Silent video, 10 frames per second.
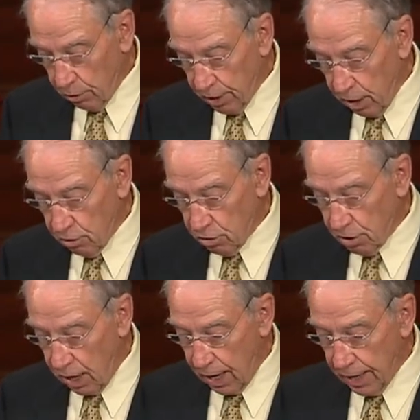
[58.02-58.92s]
the other
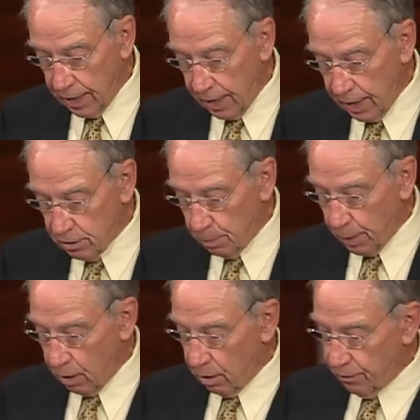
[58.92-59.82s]
side has
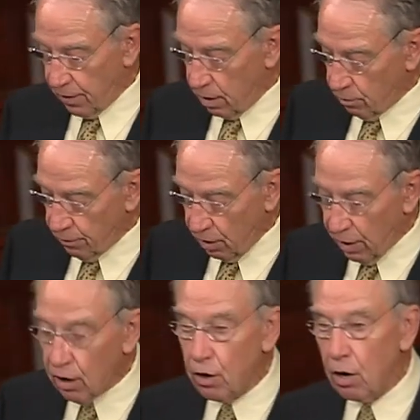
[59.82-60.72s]
apparently found very
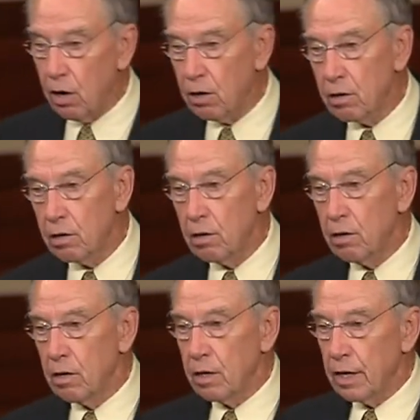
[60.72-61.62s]
little
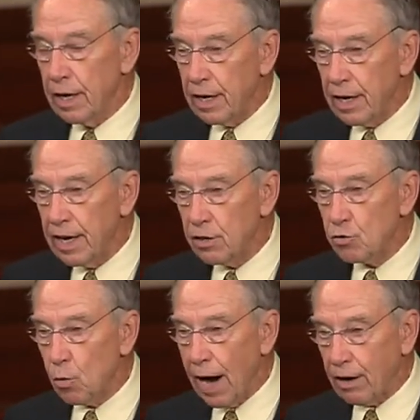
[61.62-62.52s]
in his
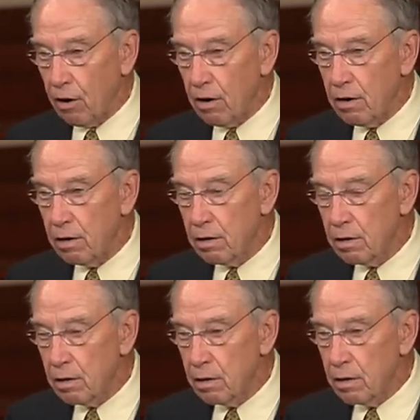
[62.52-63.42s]
record
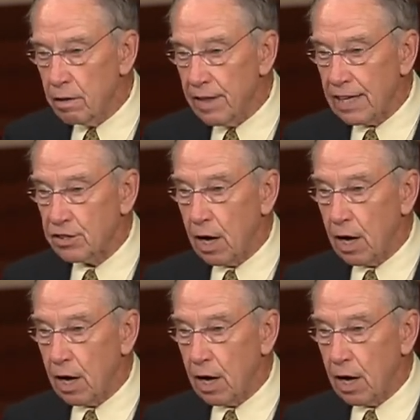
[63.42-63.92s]
that's